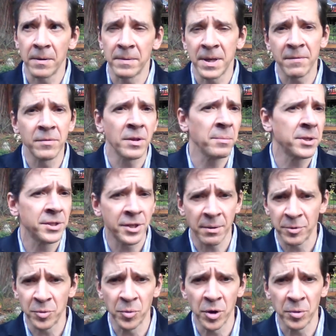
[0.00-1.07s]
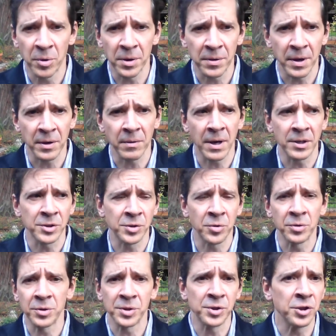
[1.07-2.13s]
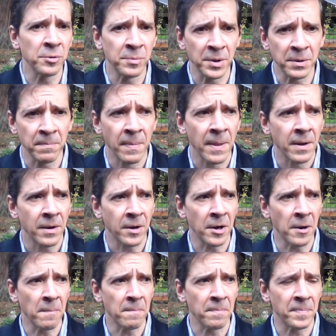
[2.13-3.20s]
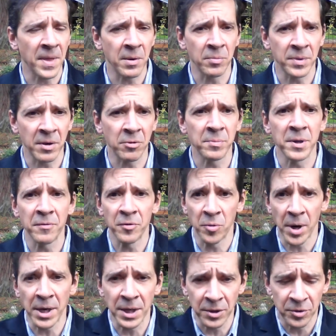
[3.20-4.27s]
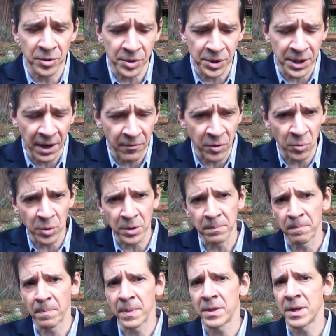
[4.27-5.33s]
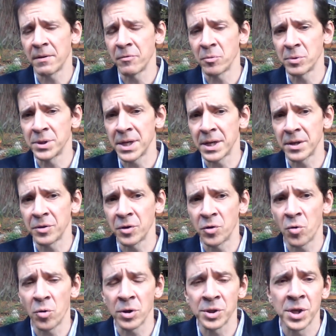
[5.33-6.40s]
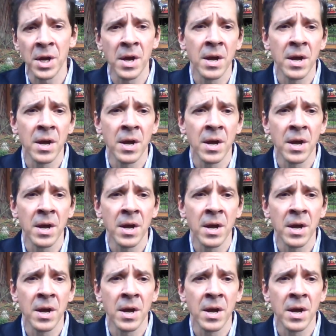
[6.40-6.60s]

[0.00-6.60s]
given limited time to work with, I just couldn't assume that they would be of great interest to everyone taking the course.